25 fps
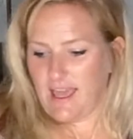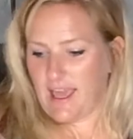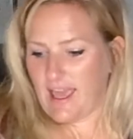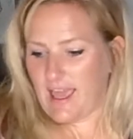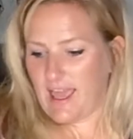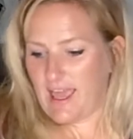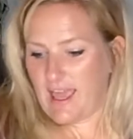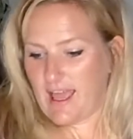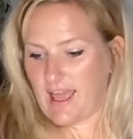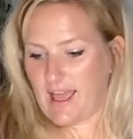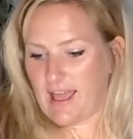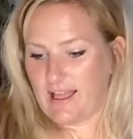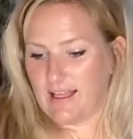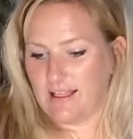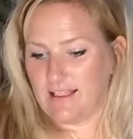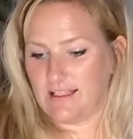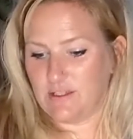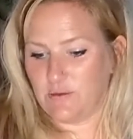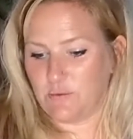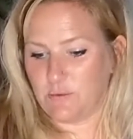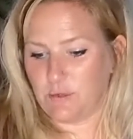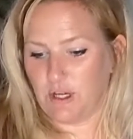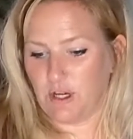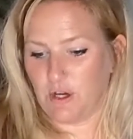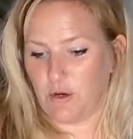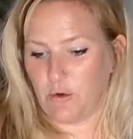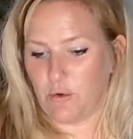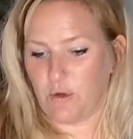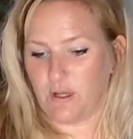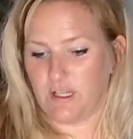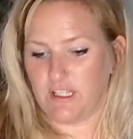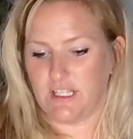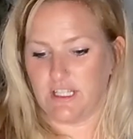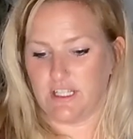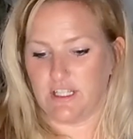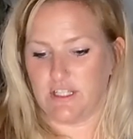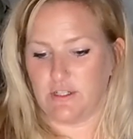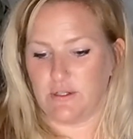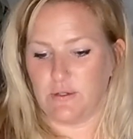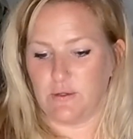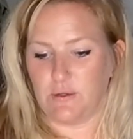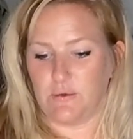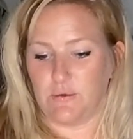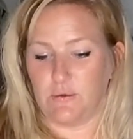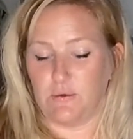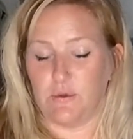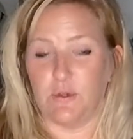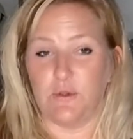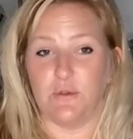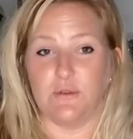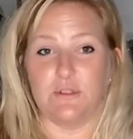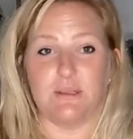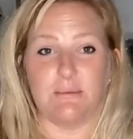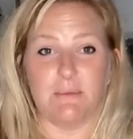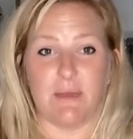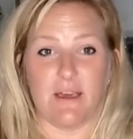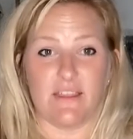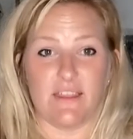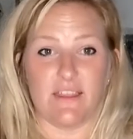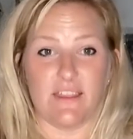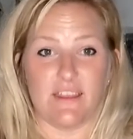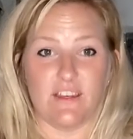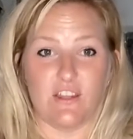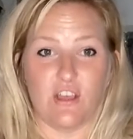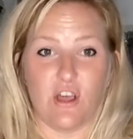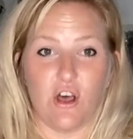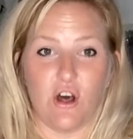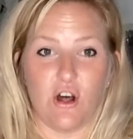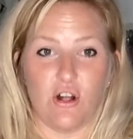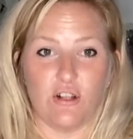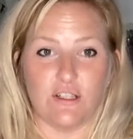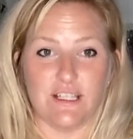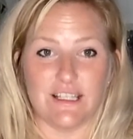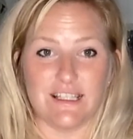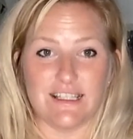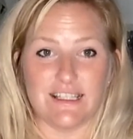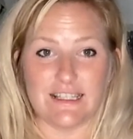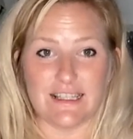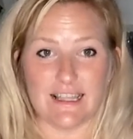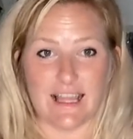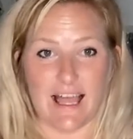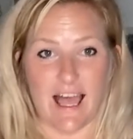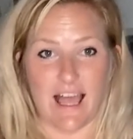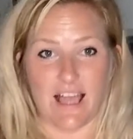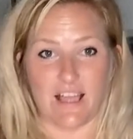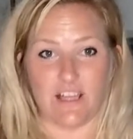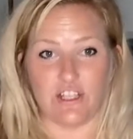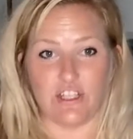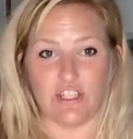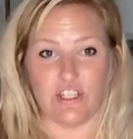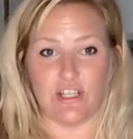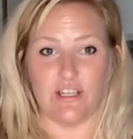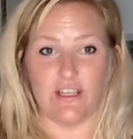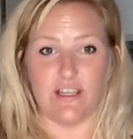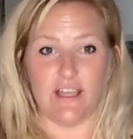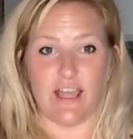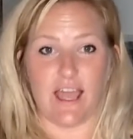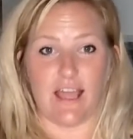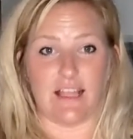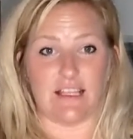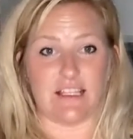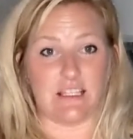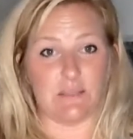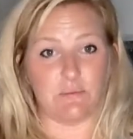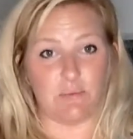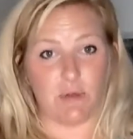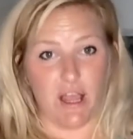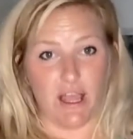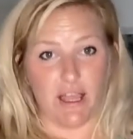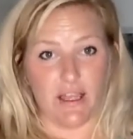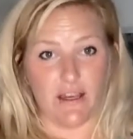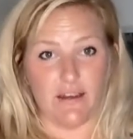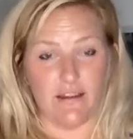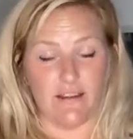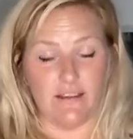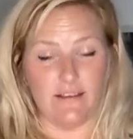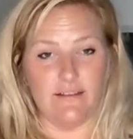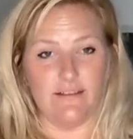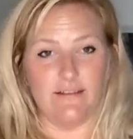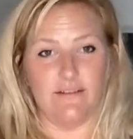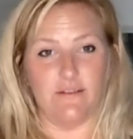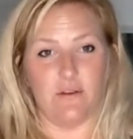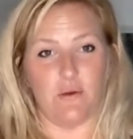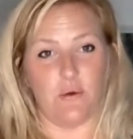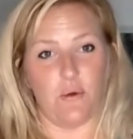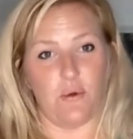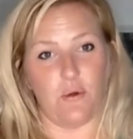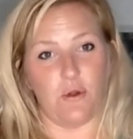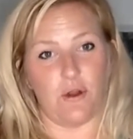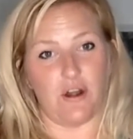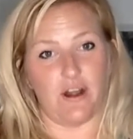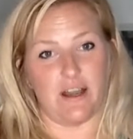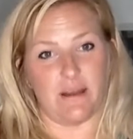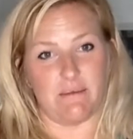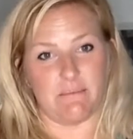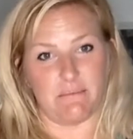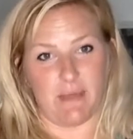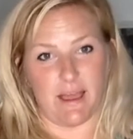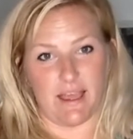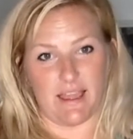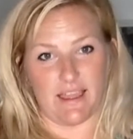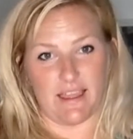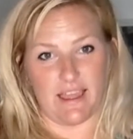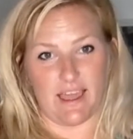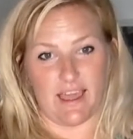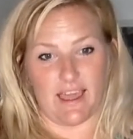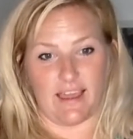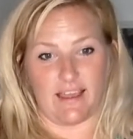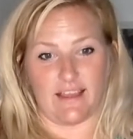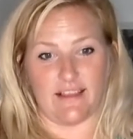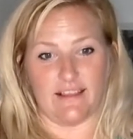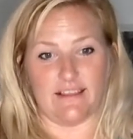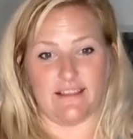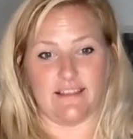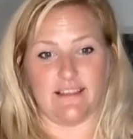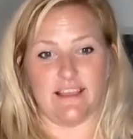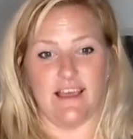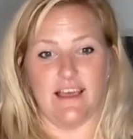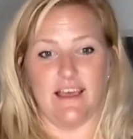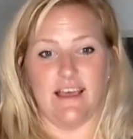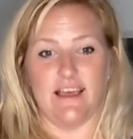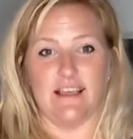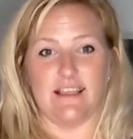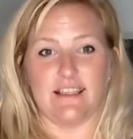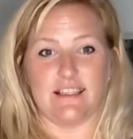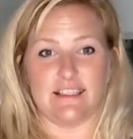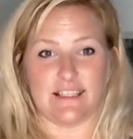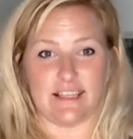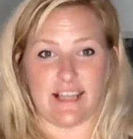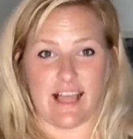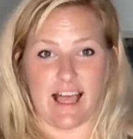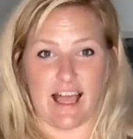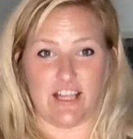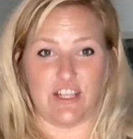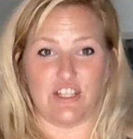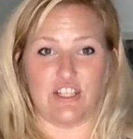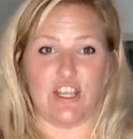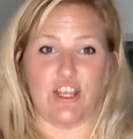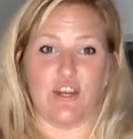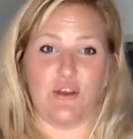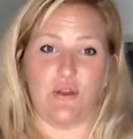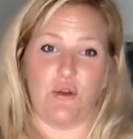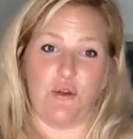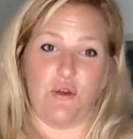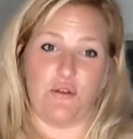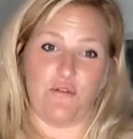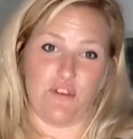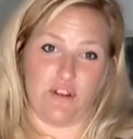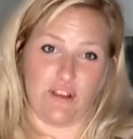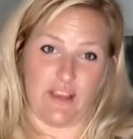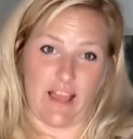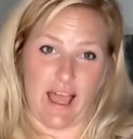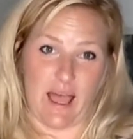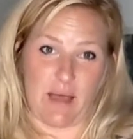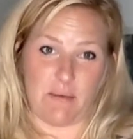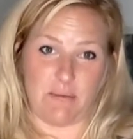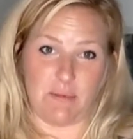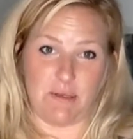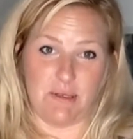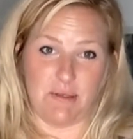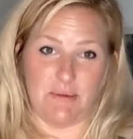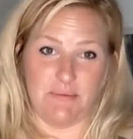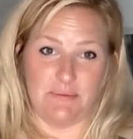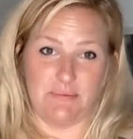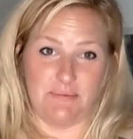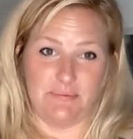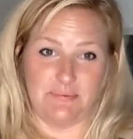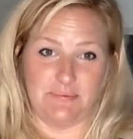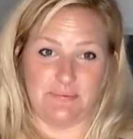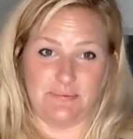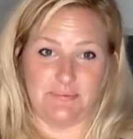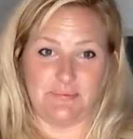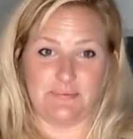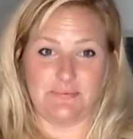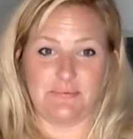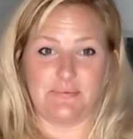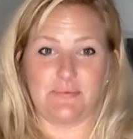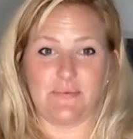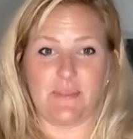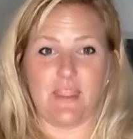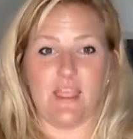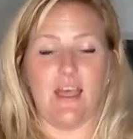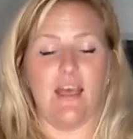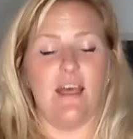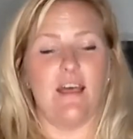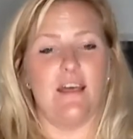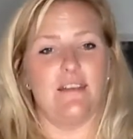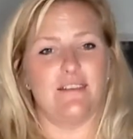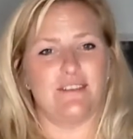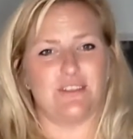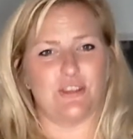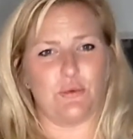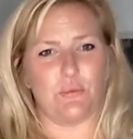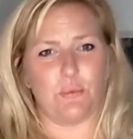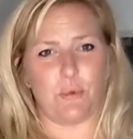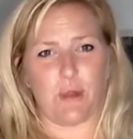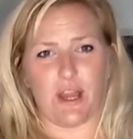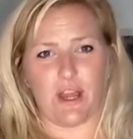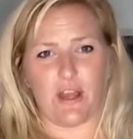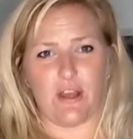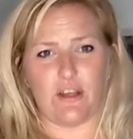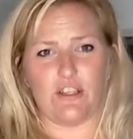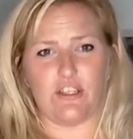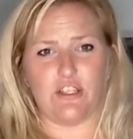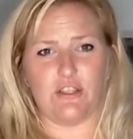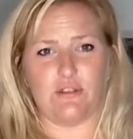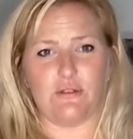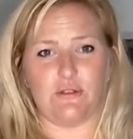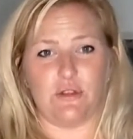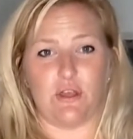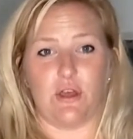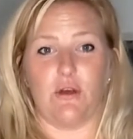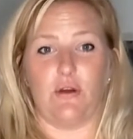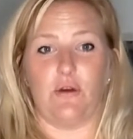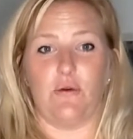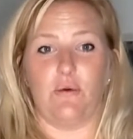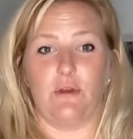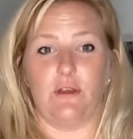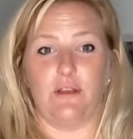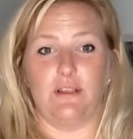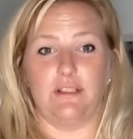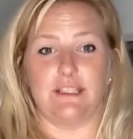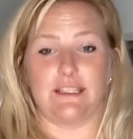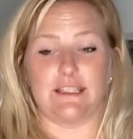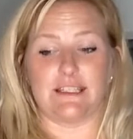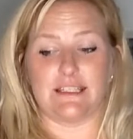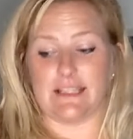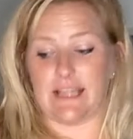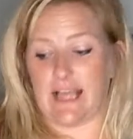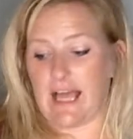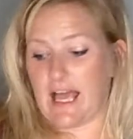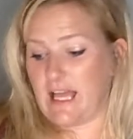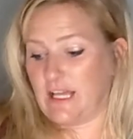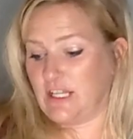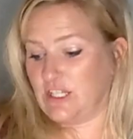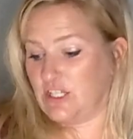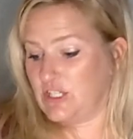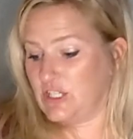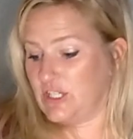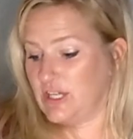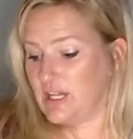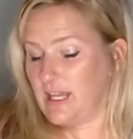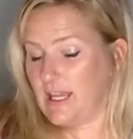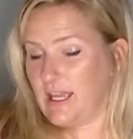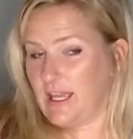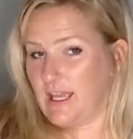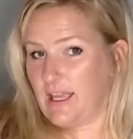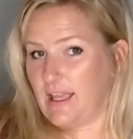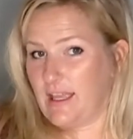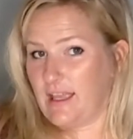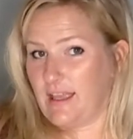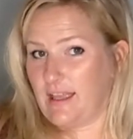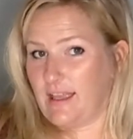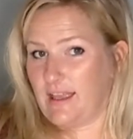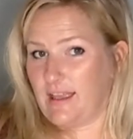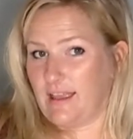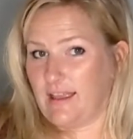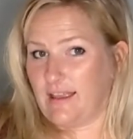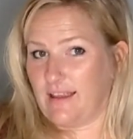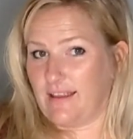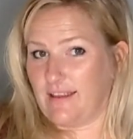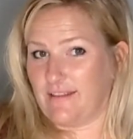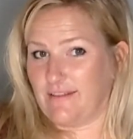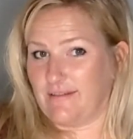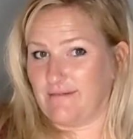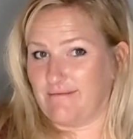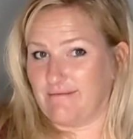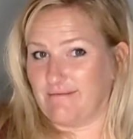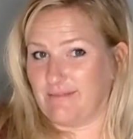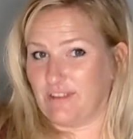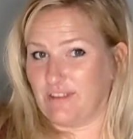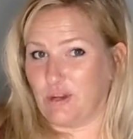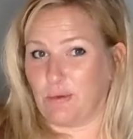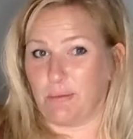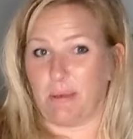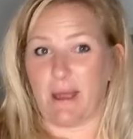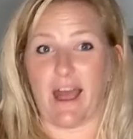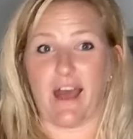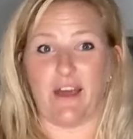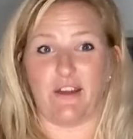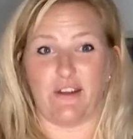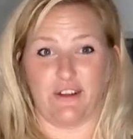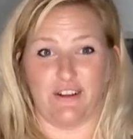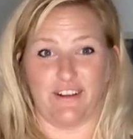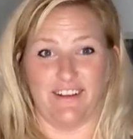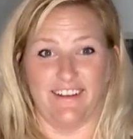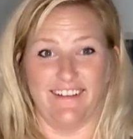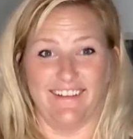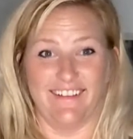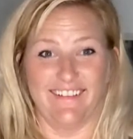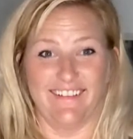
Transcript: and we are going to use a method called slash and spread, or in my case, slash and overlap. So where do you know to slash your pattern?